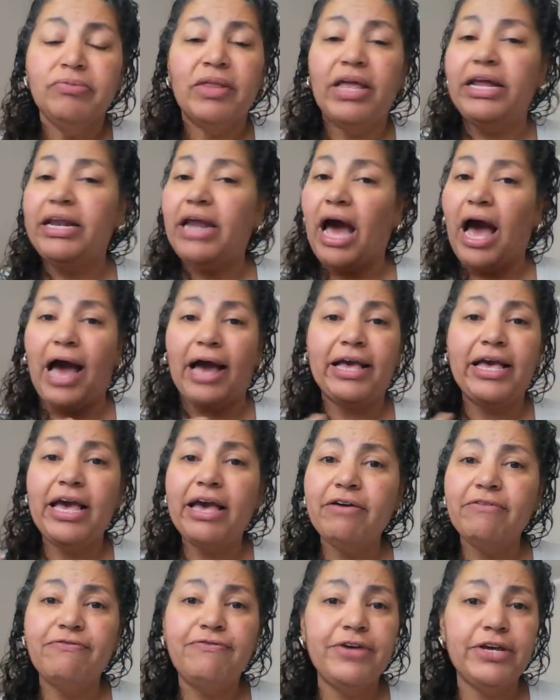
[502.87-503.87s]
And I
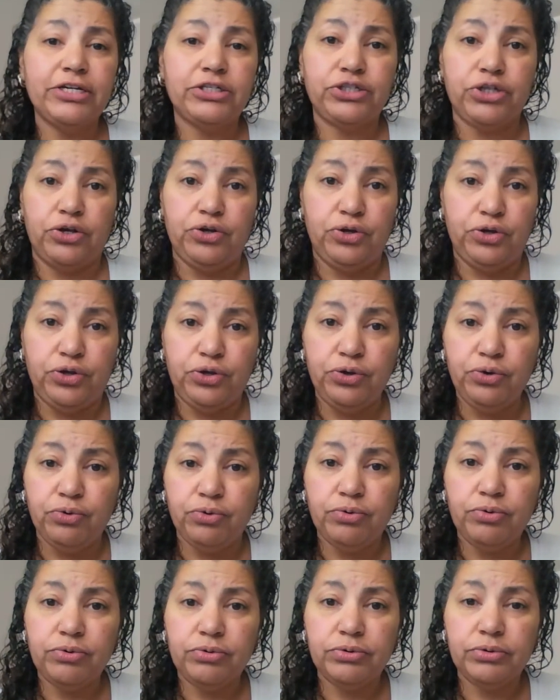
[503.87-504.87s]
can't fix you.